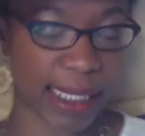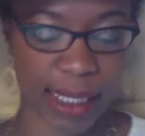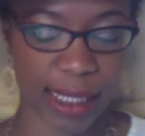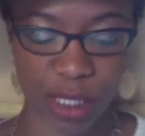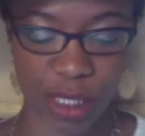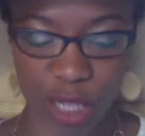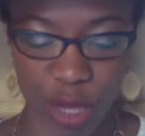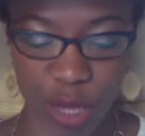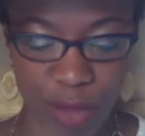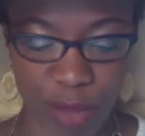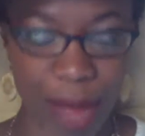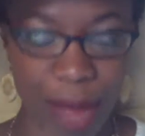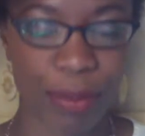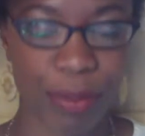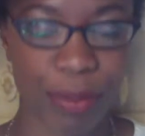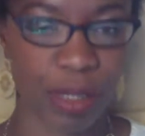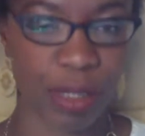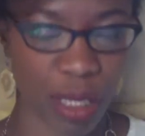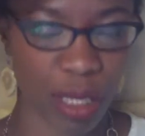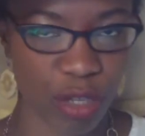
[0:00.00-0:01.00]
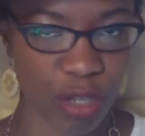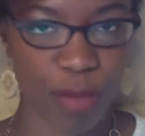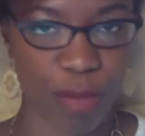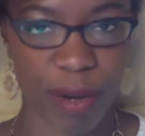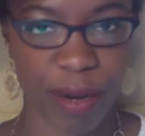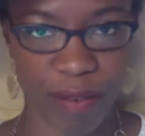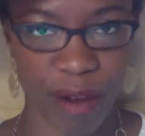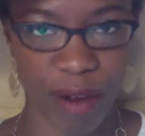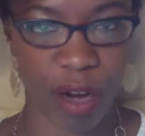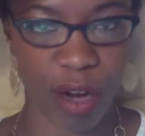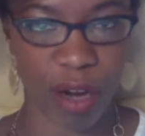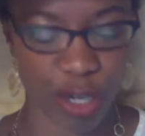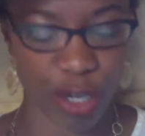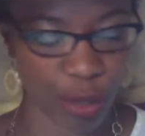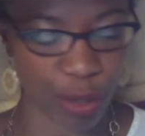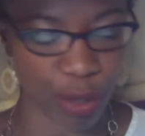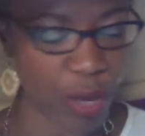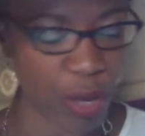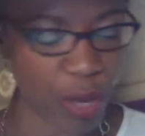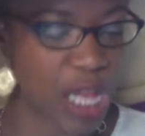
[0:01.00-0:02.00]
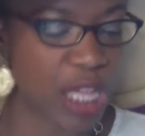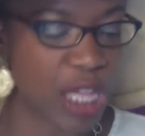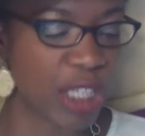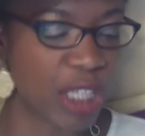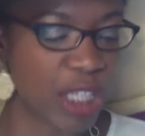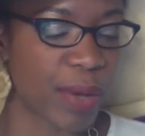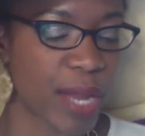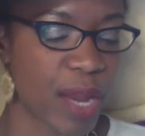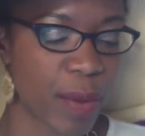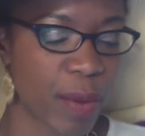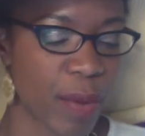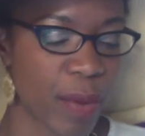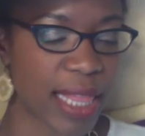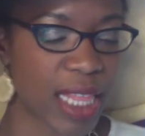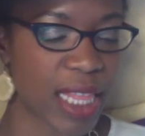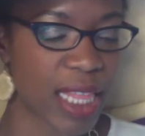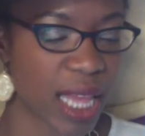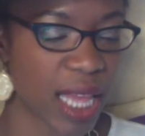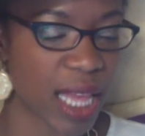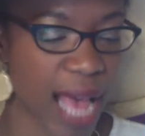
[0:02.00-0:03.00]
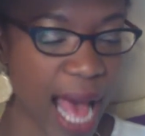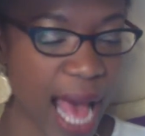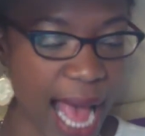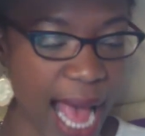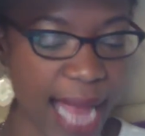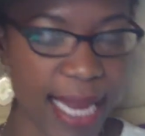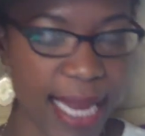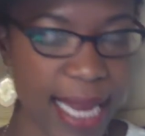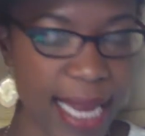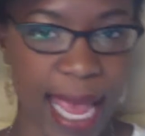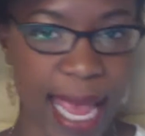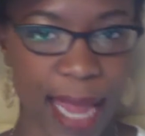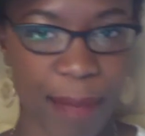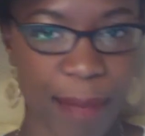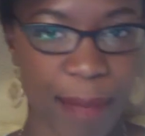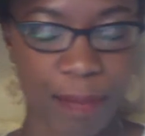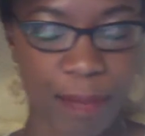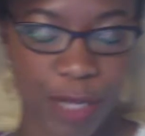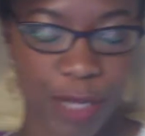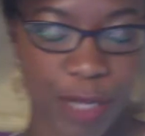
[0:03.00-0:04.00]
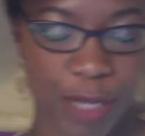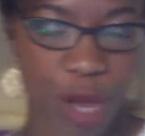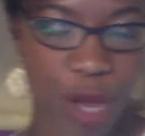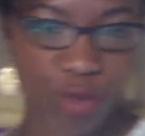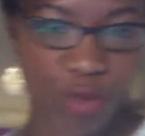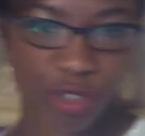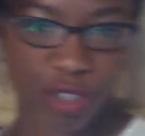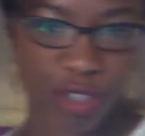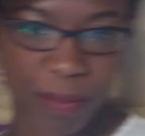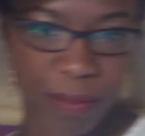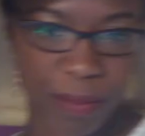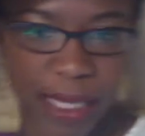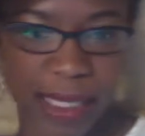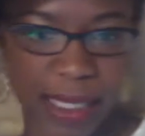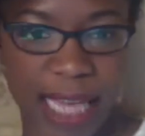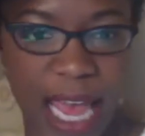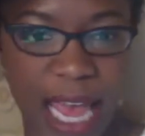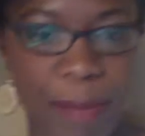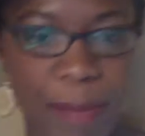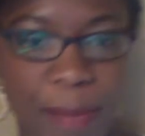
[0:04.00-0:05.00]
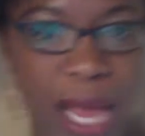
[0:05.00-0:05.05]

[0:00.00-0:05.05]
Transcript: And so that was a little bit of our canoe. So anyway, then the guide came, the owners of the place came and